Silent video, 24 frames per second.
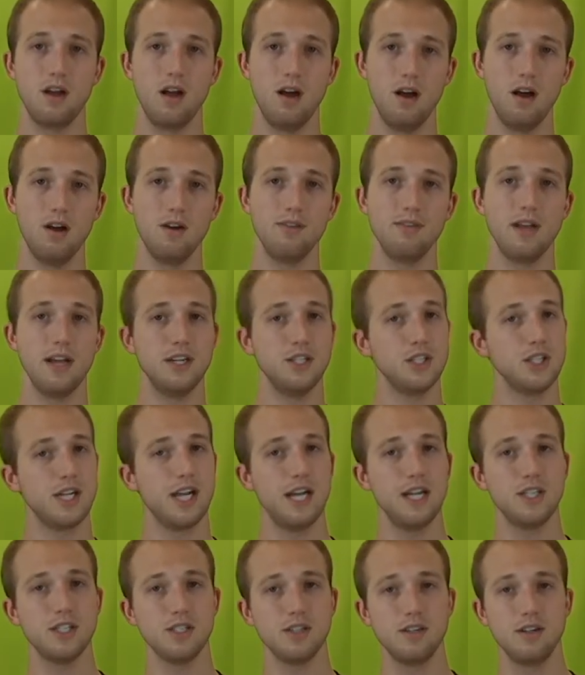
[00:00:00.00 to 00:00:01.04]
of
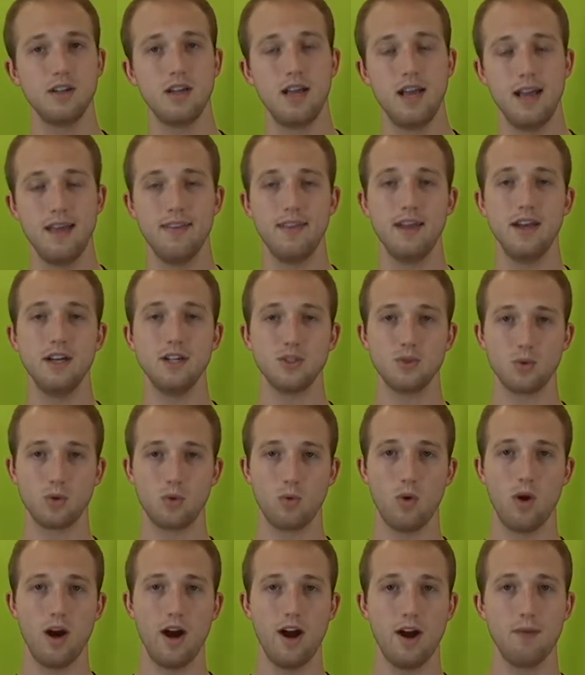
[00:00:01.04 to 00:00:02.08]
education that is
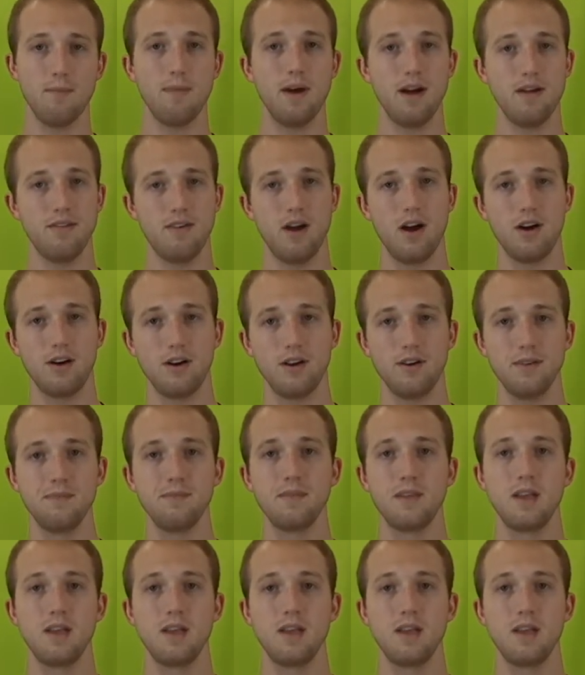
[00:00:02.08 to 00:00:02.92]
required by Wacker.